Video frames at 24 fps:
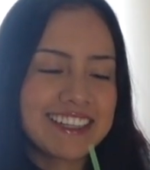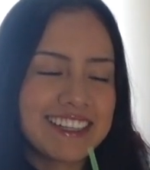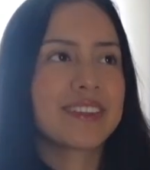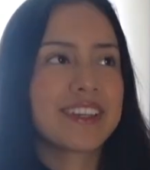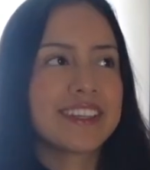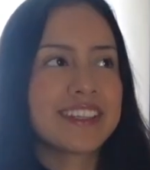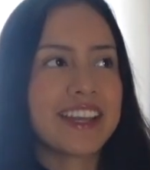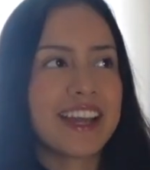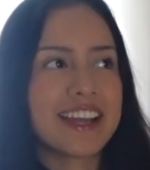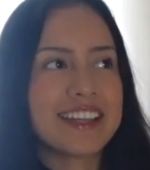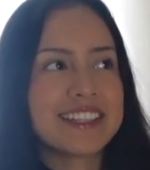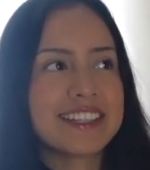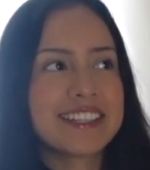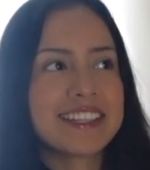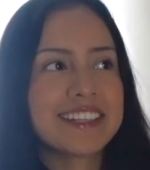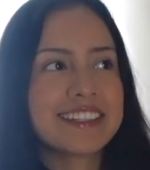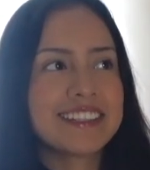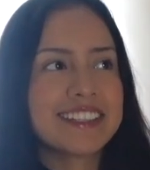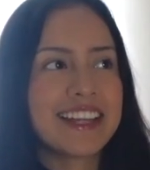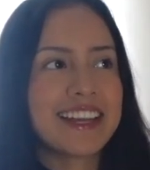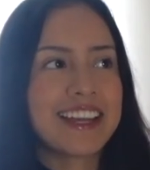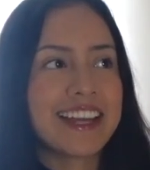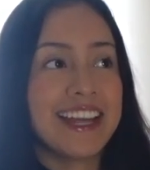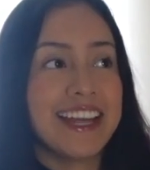Yeah, I did get a
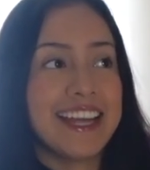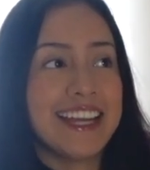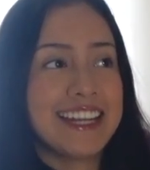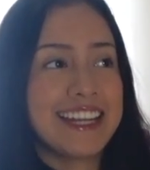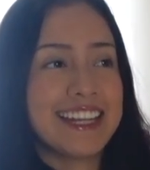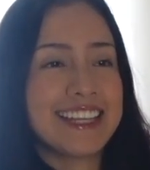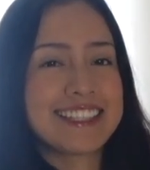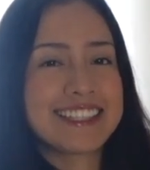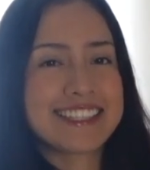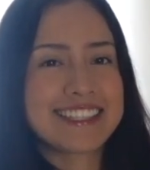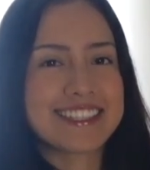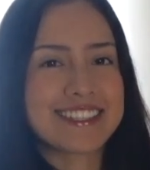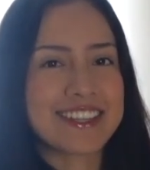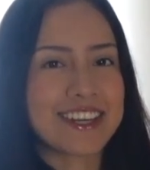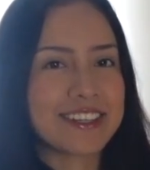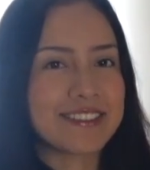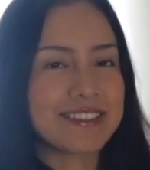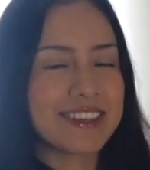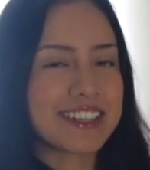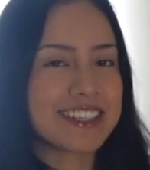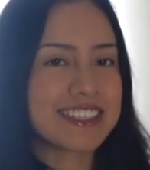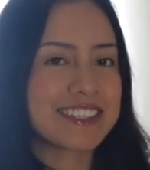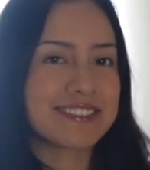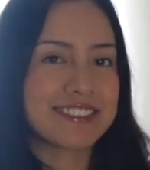lot of hate at
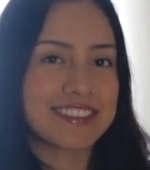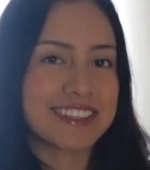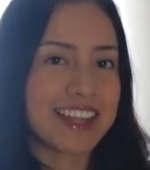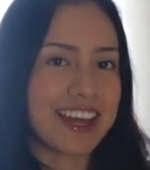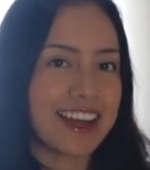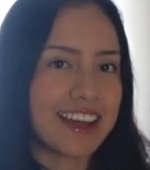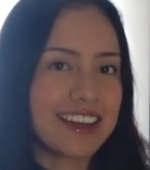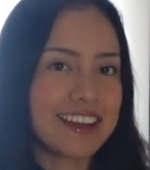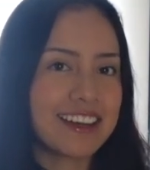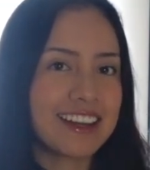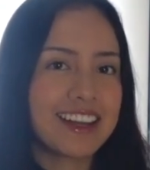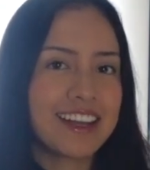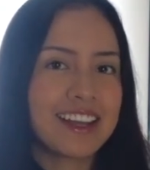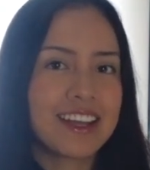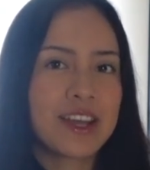Starbucks for that,